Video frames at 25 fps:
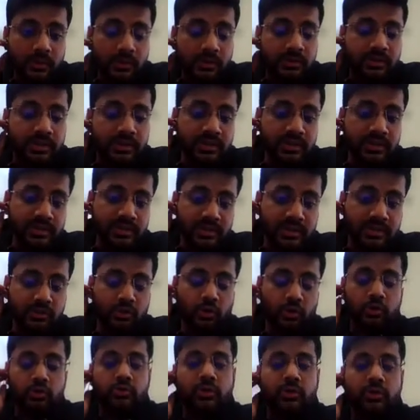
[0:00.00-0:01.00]
This is
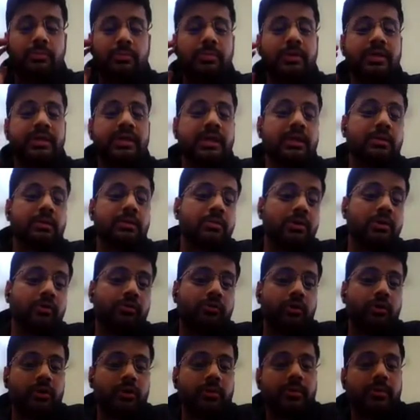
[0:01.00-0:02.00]
also applicable
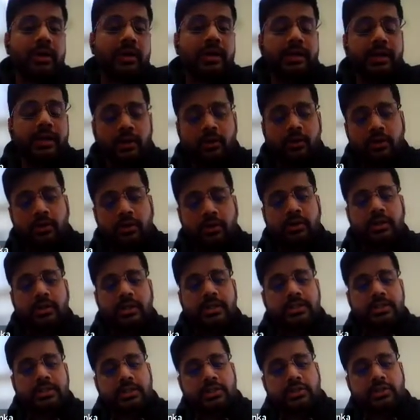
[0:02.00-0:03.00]
for a
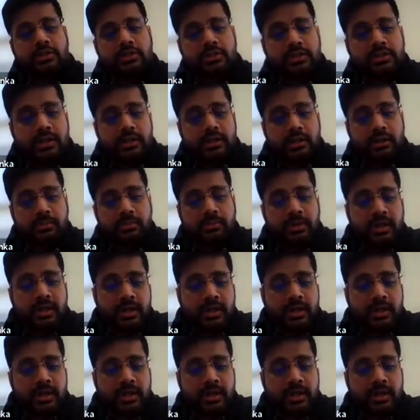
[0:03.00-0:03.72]
multi-organization setup.